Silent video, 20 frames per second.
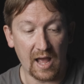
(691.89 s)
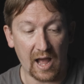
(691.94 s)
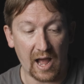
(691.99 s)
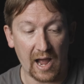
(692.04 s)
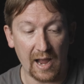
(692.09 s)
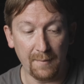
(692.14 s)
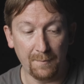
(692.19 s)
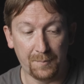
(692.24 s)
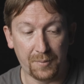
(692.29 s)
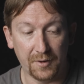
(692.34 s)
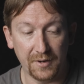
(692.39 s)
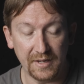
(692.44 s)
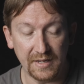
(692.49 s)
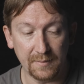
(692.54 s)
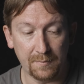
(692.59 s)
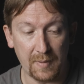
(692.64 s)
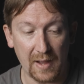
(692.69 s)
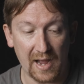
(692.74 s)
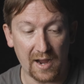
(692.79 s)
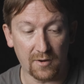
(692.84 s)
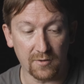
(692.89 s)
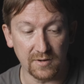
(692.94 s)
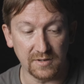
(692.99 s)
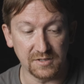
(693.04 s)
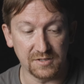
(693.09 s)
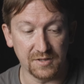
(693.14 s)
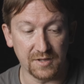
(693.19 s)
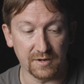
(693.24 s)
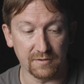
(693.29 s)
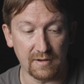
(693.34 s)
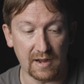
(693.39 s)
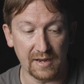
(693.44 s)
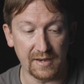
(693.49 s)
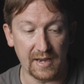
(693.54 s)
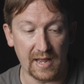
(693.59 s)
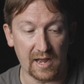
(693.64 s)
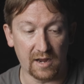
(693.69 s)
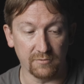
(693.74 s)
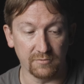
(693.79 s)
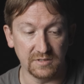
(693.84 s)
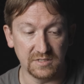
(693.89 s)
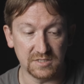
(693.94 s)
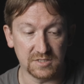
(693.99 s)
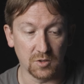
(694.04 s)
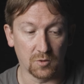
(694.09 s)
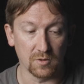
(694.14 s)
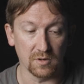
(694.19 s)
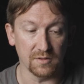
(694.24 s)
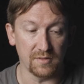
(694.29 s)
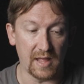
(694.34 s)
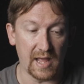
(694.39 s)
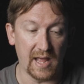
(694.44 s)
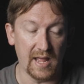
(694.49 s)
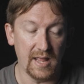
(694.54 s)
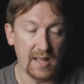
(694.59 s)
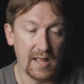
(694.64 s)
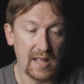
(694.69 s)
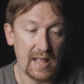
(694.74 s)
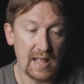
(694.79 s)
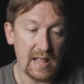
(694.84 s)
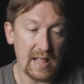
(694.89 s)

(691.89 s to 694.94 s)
I'm putting power into there right now, restoring that.